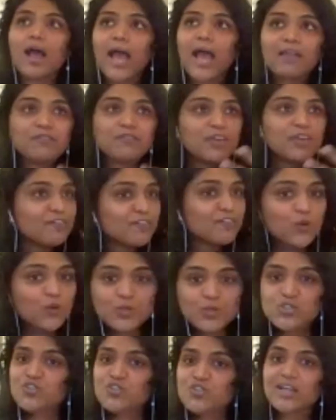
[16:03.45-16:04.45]
And we have
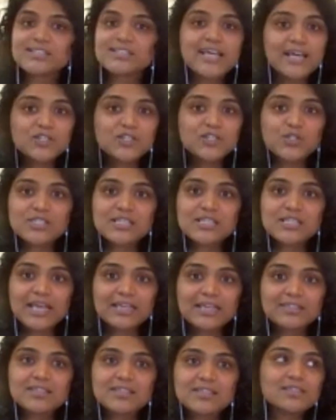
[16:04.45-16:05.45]
closed transactions
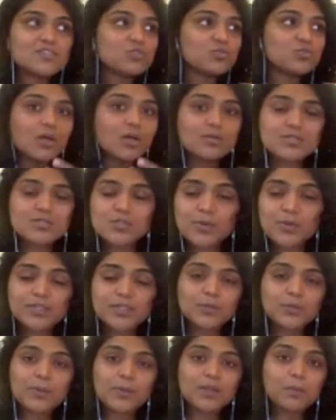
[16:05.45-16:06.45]
like this in
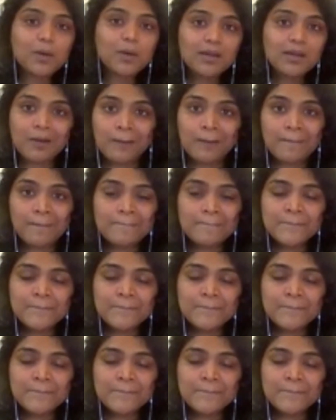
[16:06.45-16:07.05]
2020-21.